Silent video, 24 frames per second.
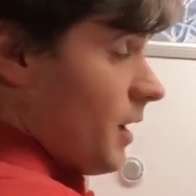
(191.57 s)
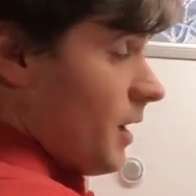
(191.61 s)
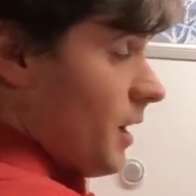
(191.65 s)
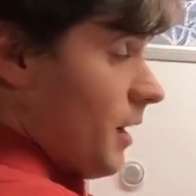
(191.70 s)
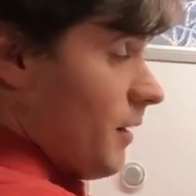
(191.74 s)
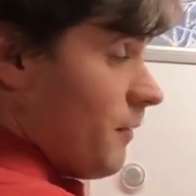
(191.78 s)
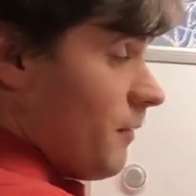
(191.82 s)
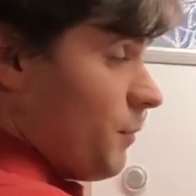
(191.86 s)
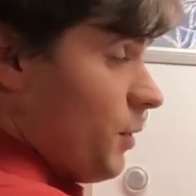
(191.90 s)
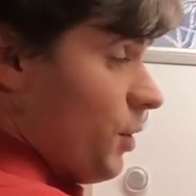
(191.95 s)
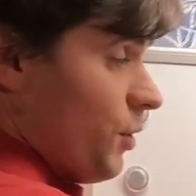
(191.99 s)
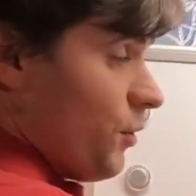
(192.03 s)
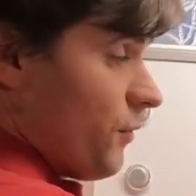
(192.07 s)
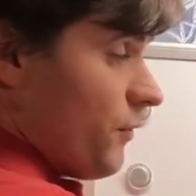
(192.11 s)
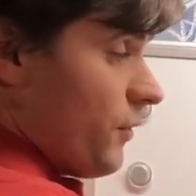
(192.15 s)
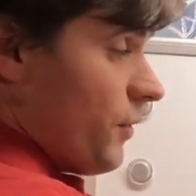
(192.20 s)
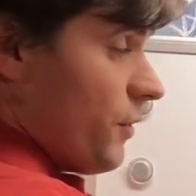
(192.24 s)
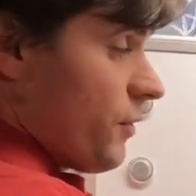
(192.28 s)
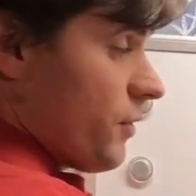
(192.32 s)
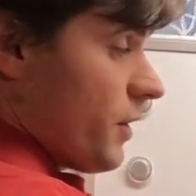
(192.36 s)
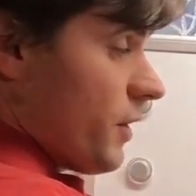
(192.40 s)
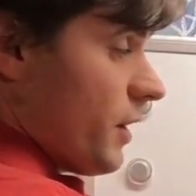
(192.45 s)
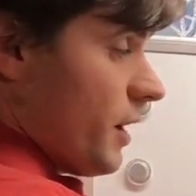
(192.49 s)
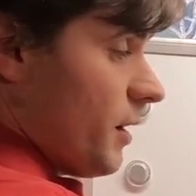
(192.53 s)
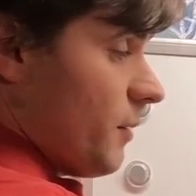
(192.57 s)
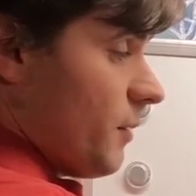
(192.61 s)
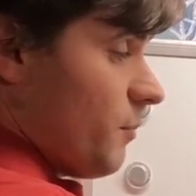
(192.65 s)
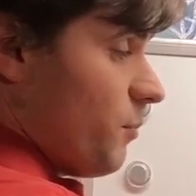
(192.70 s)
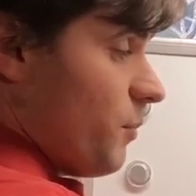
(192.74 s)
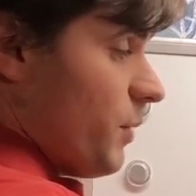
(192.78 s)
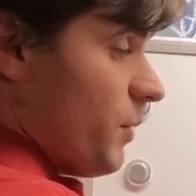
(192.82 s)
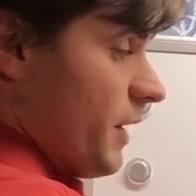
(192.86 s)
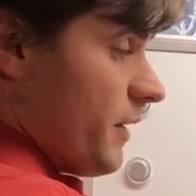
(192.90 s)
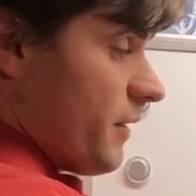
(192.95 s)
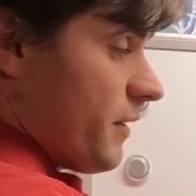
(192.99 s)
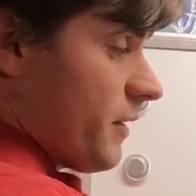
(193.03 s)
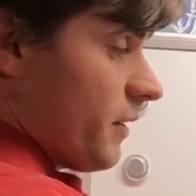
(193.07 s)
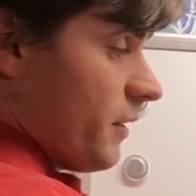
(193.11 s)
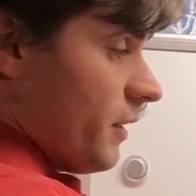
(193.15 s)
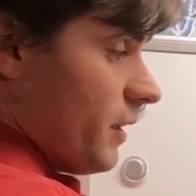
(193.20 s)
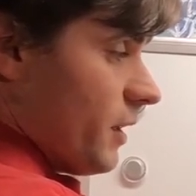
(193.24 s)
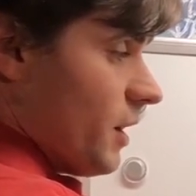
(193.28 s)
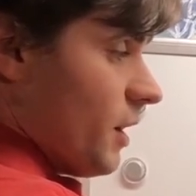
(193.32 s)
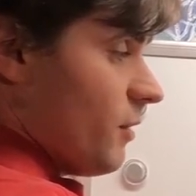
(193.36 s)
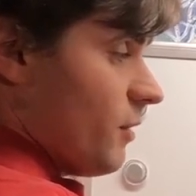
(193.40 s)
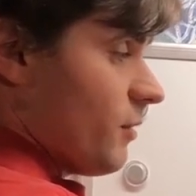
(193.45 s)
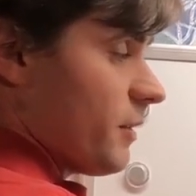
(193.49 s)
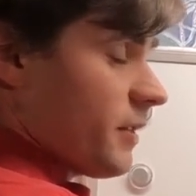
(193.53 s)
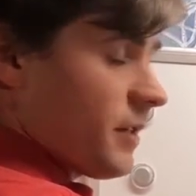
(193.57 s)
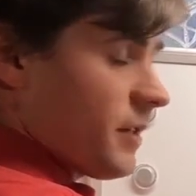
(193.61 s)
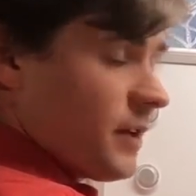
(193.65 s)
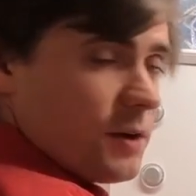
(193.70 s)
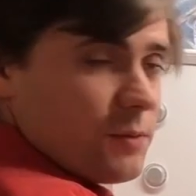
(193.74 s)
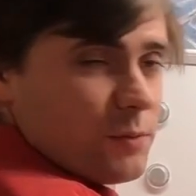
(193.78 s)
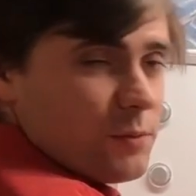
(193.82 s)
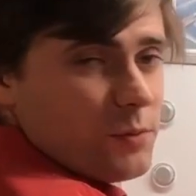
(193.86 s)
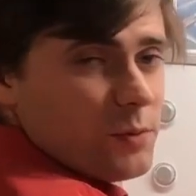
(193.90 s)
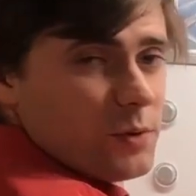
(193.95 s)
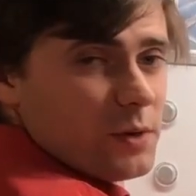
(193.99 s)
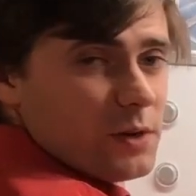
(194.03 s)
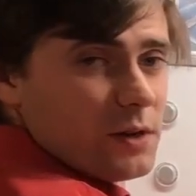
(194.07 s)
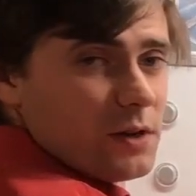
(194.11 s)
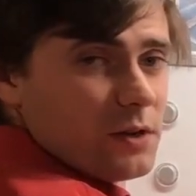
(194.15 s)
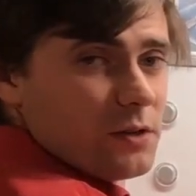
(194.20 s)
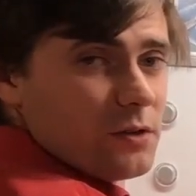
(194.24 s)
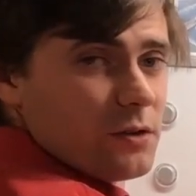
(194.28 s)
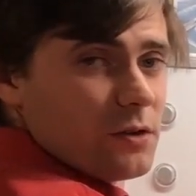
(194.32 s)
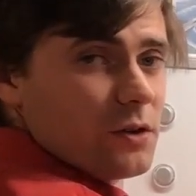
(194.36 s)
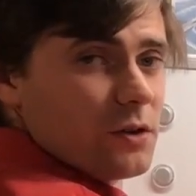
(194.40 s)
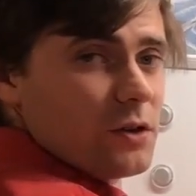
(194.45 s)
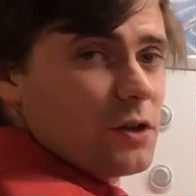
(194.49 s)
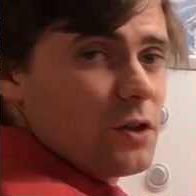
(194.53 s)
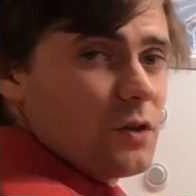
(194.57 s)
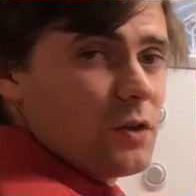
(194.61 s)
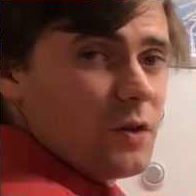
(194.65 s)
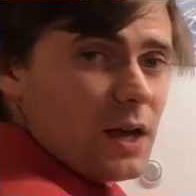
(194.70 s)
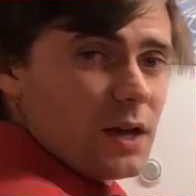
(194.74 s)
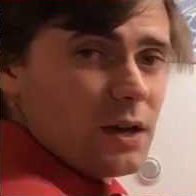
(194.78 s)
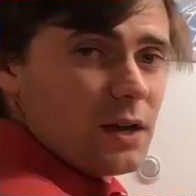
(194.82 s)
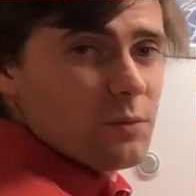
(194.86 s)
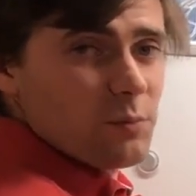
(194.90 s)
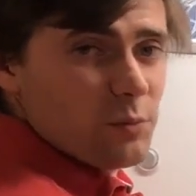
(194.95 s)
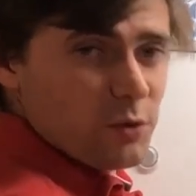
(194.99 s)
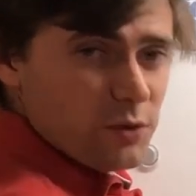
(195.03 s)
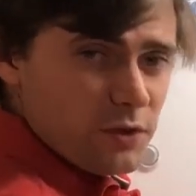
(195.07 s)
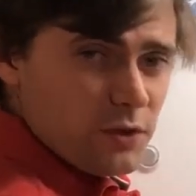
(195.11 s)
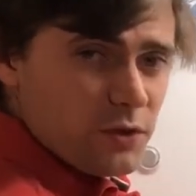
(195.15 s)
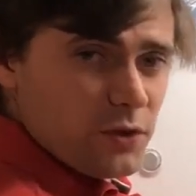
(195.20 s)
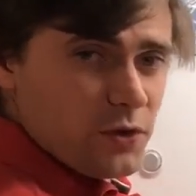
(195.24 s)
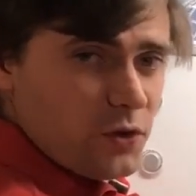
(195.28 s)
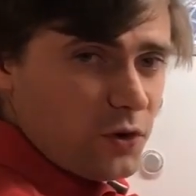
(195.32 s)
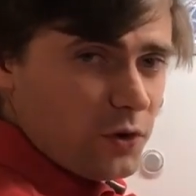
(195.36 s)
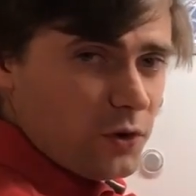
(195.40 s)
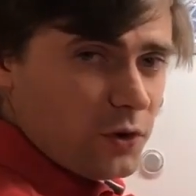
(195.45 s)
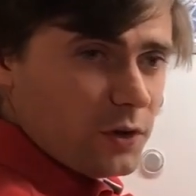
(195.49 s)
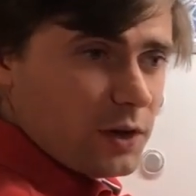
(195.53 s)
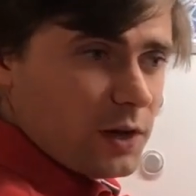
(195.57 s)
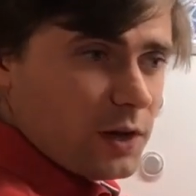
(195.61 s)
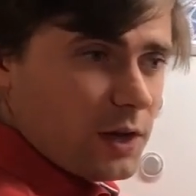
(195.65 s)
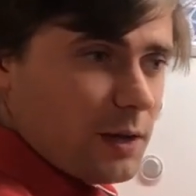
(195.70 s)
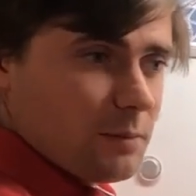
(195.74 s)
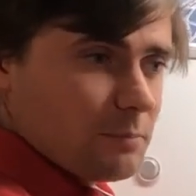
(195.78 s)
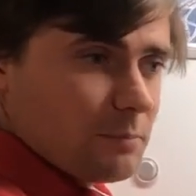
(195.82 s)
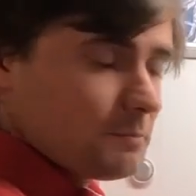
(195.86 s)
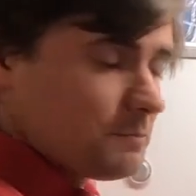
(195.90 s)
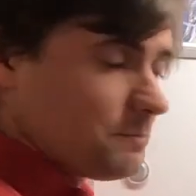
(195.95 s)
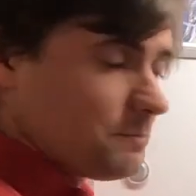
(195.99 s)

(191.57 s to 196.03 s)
If both foci basically coincide with one another, you end up with a circle of it.